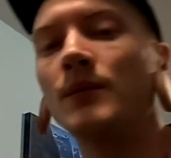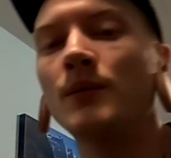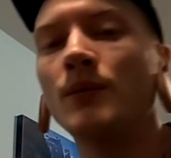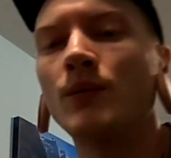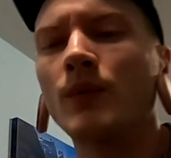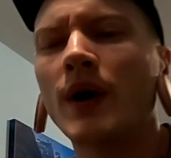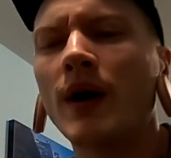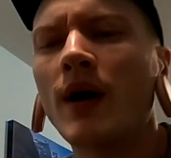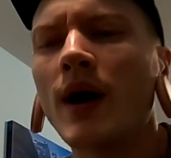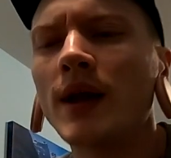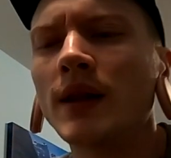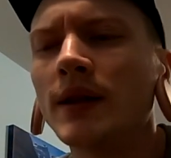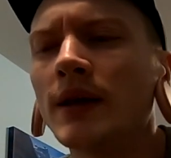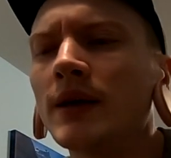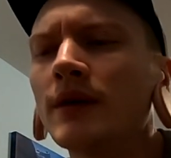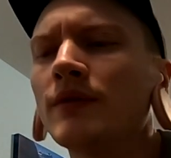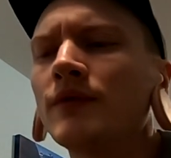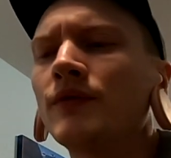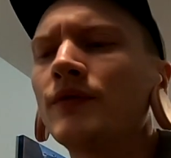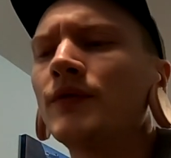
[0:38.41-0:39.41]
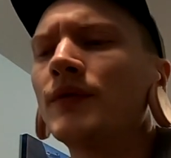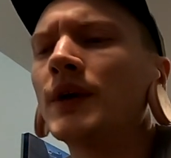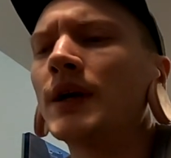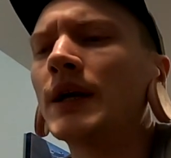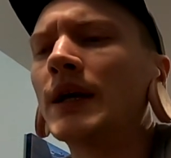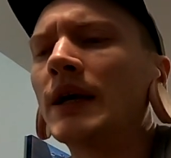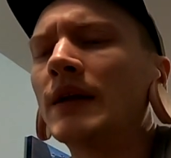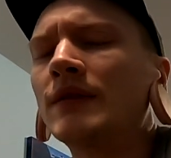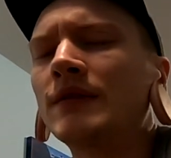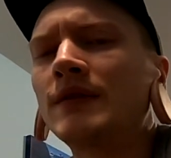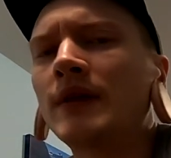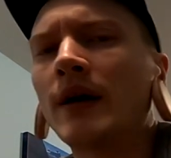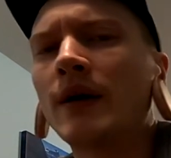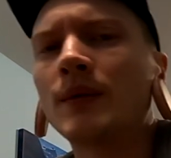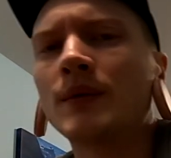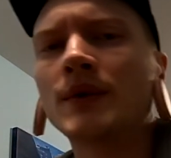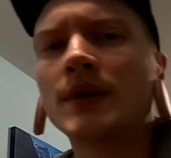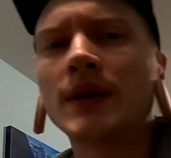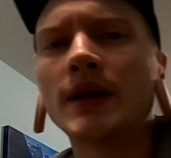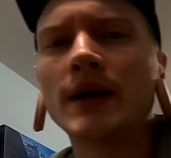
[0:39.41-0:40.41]
Where I live, it gets
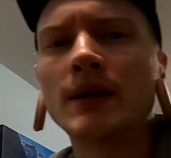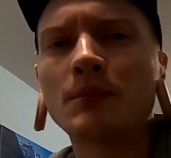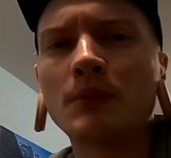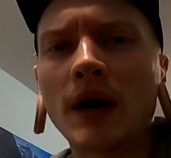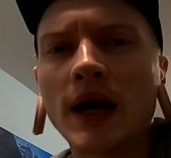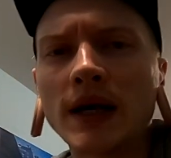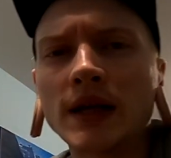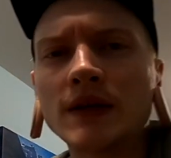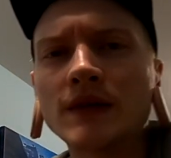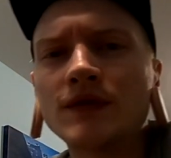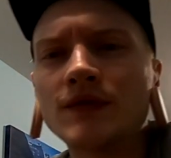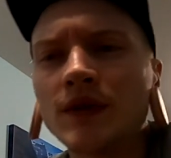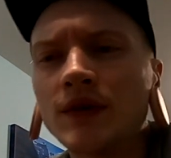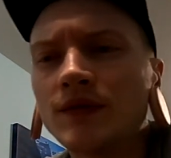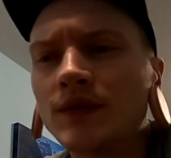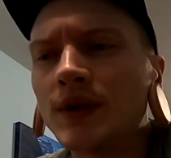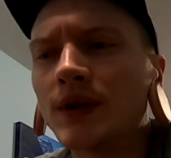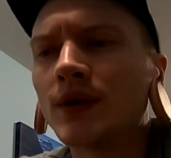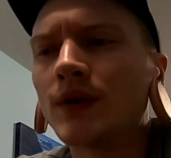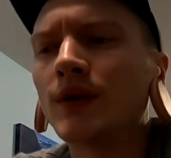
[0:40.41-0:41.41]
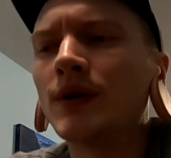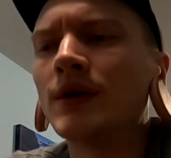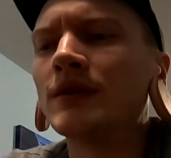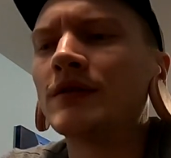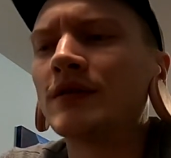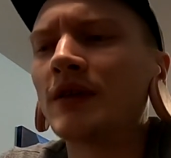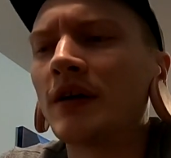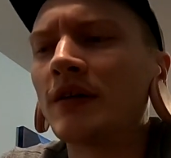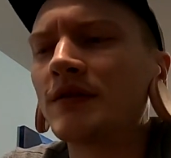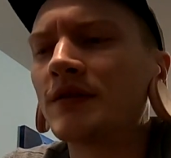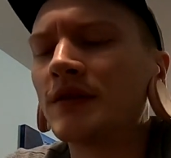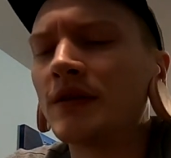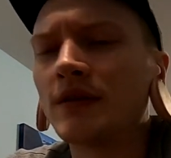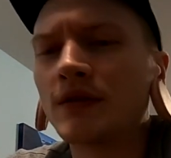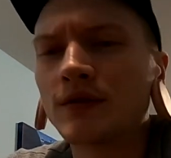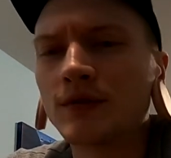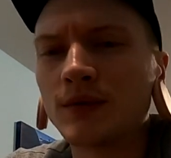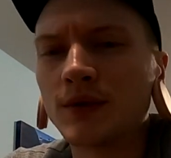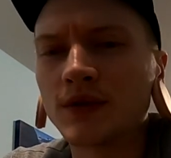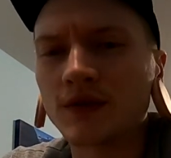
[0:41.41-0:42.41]
down to like minus 50 degrees
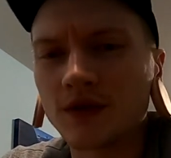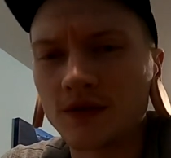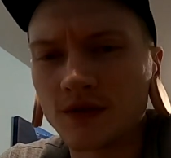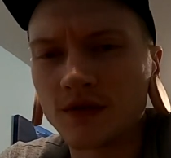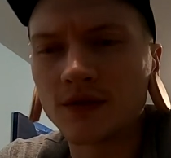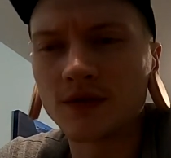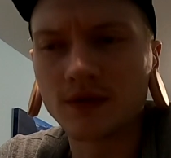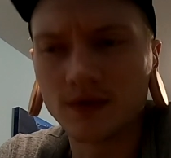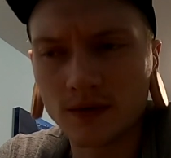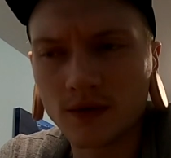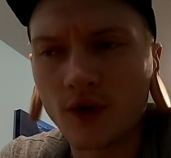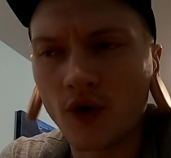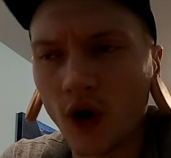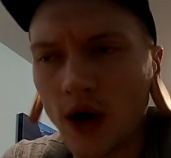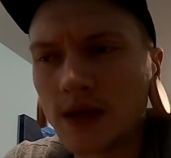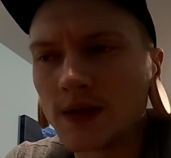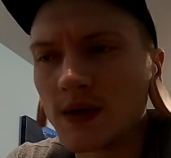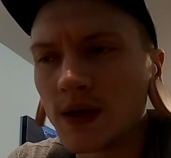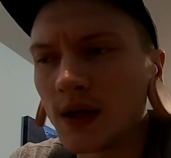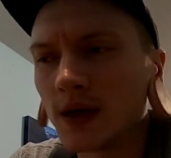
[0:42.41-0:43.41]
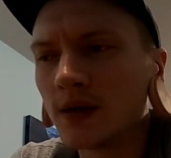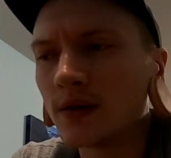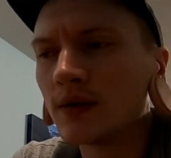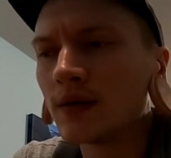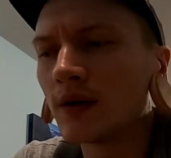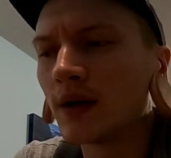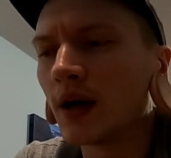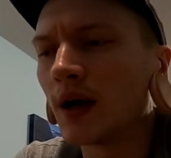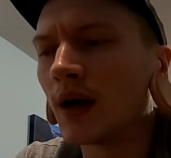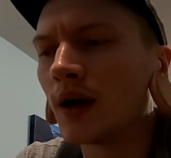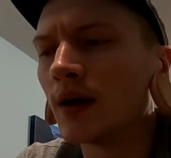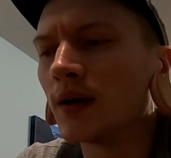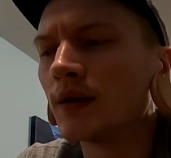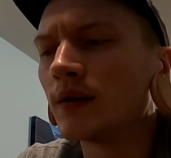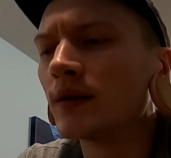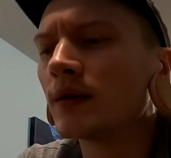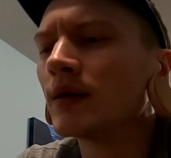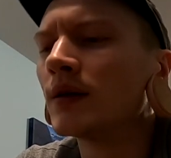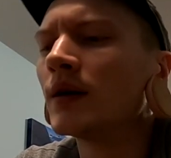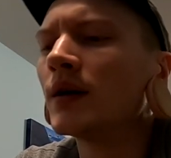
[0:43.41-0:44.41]
Celsius, which is crazy.
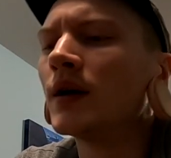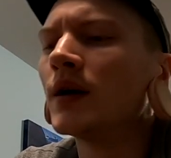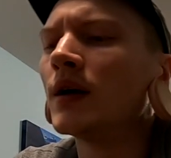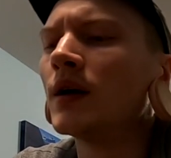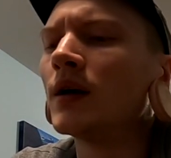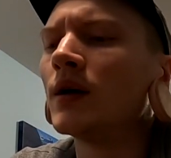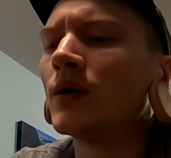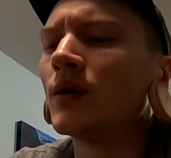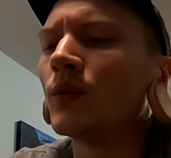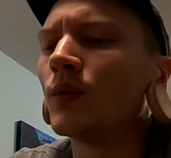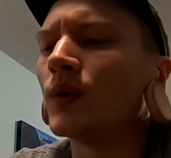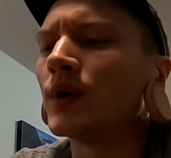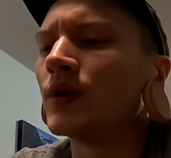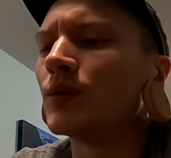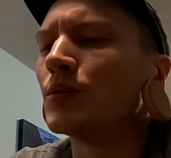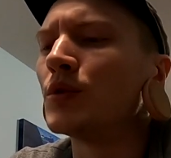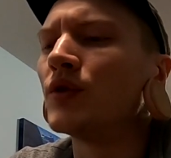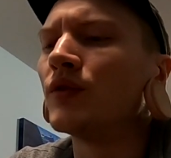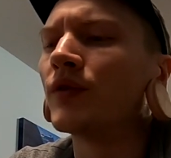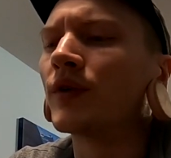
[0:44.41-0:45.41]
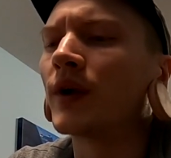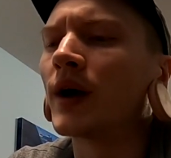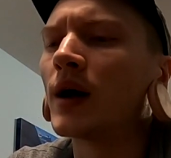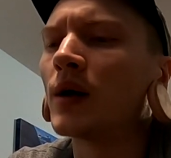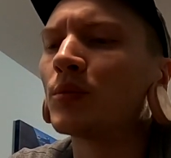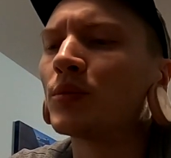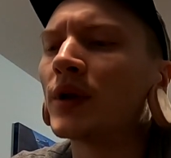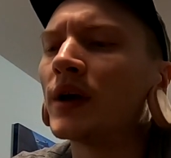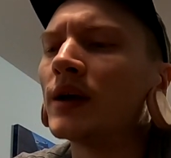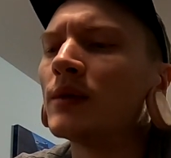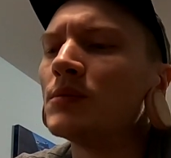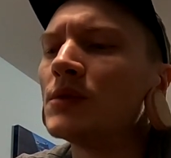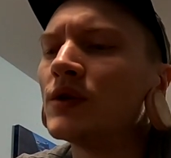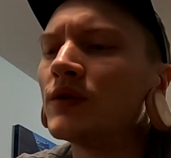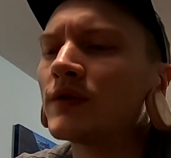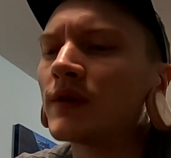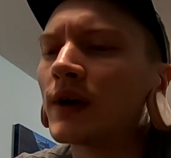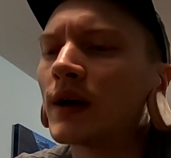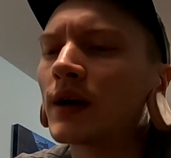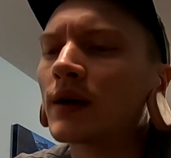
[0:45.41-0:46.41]
And when you're moving around playing
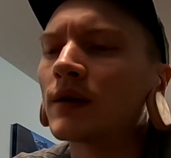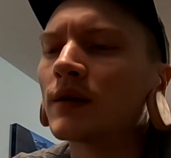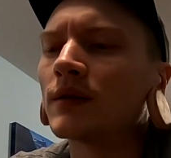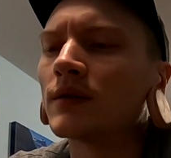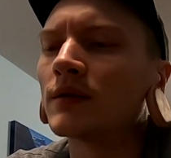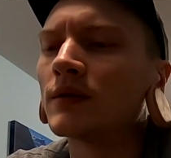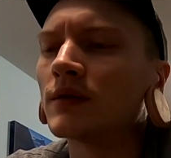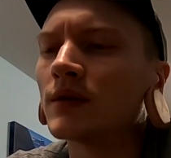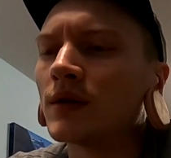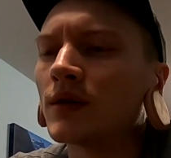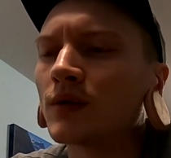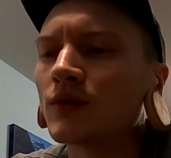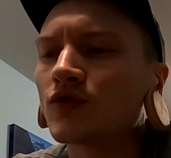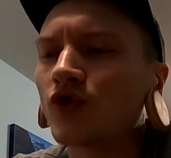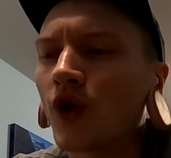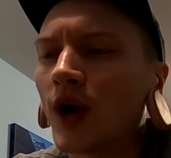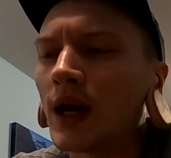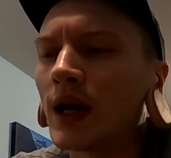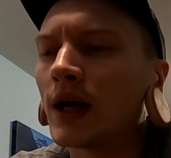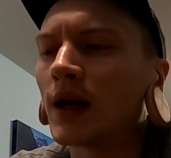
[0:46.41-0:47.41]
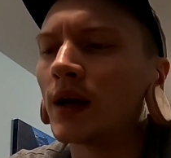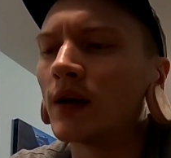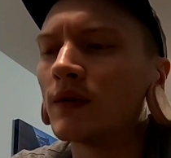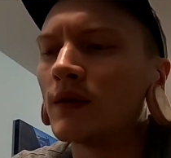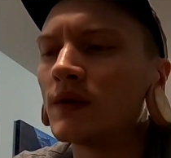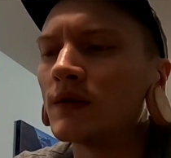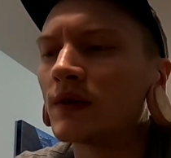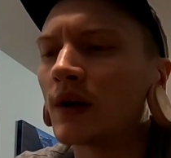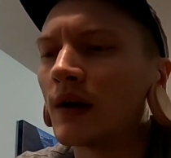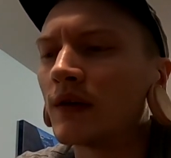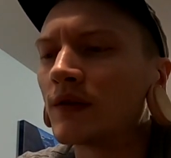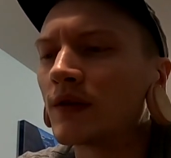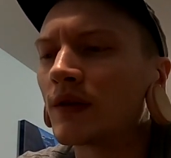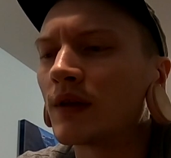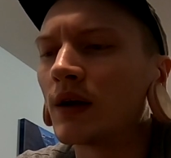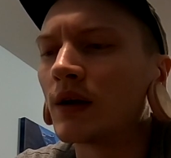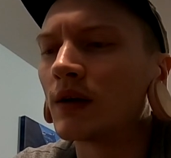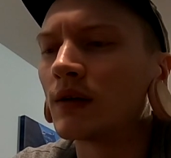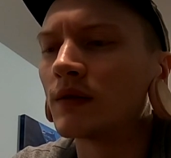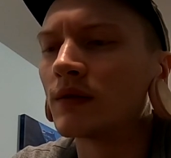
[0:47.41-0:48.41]
music and training and these kinds of
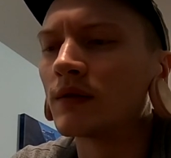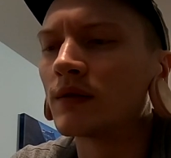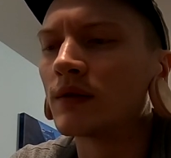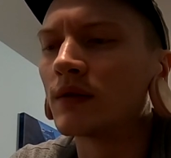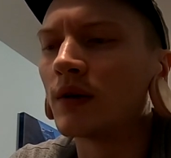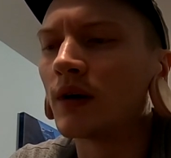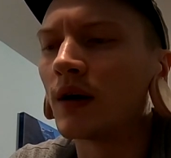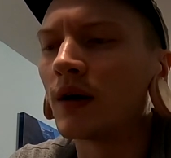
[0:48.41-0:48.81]
things,